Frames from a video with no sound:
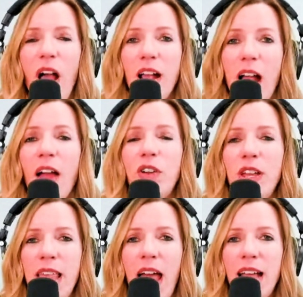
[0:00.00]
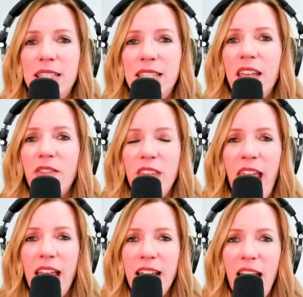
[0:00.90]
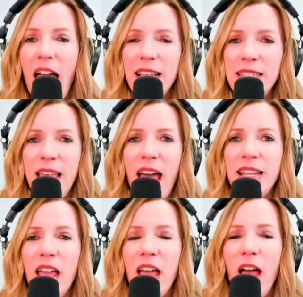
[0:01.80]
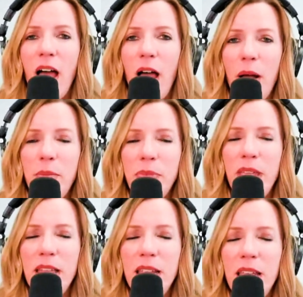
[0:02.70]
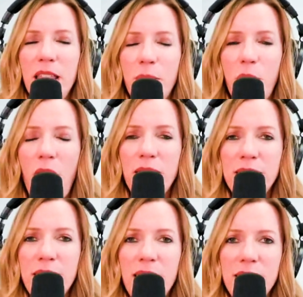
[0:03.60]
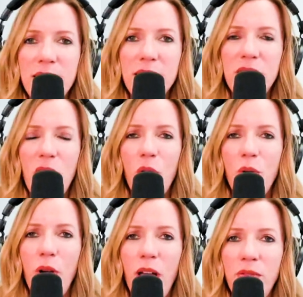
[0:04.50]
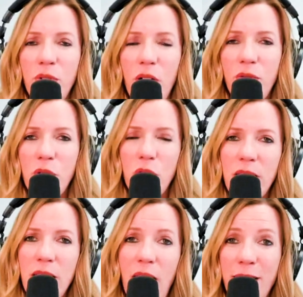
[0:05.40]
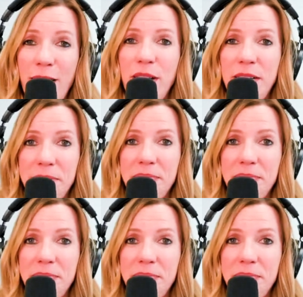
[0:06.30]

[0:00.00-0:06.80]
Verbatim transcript: uncovering that and seeing if the candidate has that in the process. So of recruiting and hiring.